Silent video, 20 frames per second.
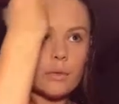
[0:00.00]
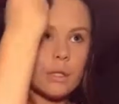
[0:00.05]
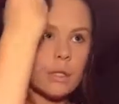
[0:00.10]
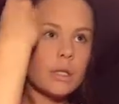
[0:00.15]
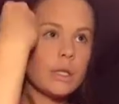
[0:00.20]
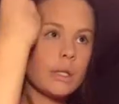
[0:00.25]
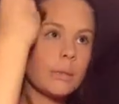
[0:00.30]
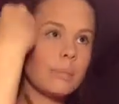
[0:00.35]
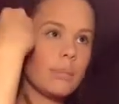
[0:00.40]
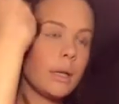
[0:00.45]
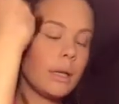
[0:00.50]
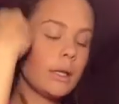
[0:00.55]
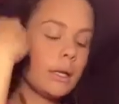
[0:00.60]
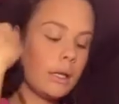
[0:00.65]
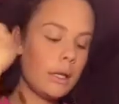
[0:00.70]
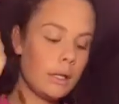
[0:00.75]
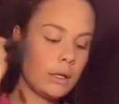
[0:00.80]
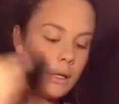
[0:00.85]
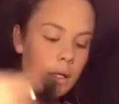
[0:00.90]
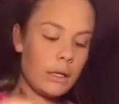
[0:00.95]
Just blend
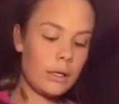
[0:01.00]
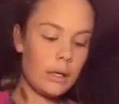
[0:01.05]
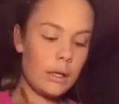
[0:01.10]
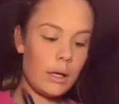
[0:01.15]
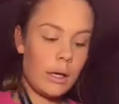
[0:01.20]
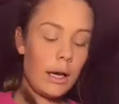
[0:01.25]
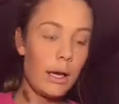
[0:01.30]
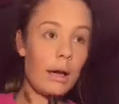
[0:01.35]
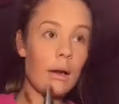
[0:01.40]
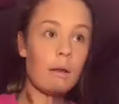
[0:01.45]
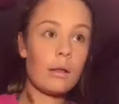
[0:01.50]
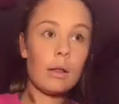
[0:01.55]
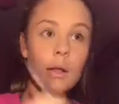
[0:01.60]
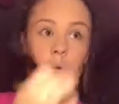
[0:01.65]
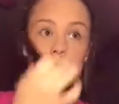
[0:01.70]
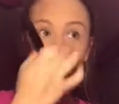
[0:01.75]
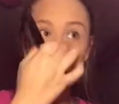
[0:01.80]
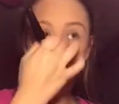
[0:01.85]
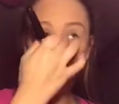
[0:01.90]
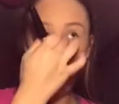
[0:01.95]
it into the
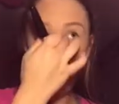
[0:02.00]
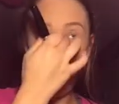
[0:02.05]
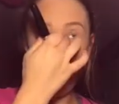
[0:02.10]
hairline.